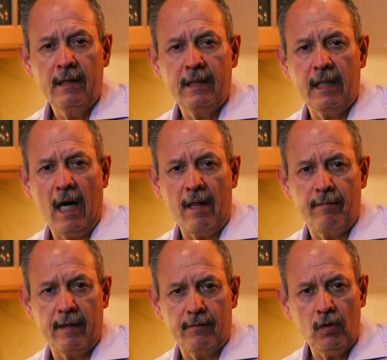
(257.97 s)
the
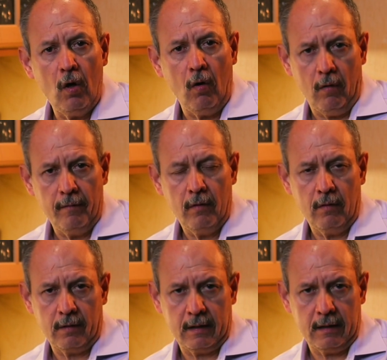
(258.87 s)
adverb no
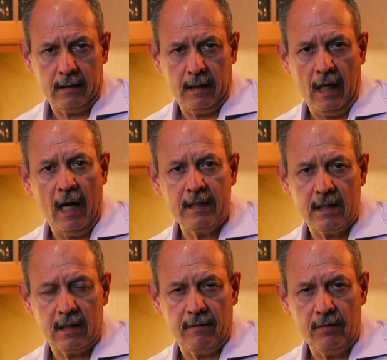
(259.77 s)
or the
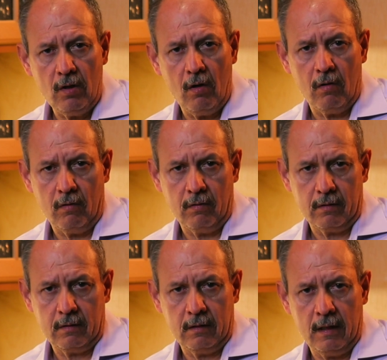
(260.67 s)
adjective no, or
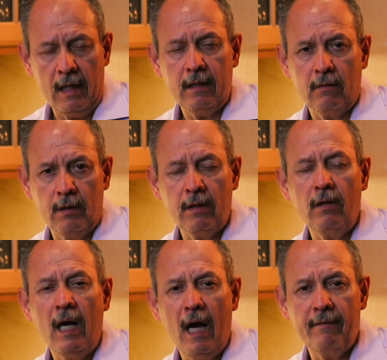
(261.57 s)
right? We
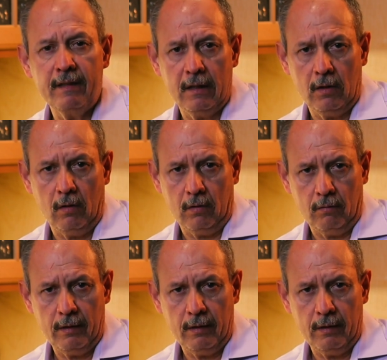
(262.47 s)
don't have the no.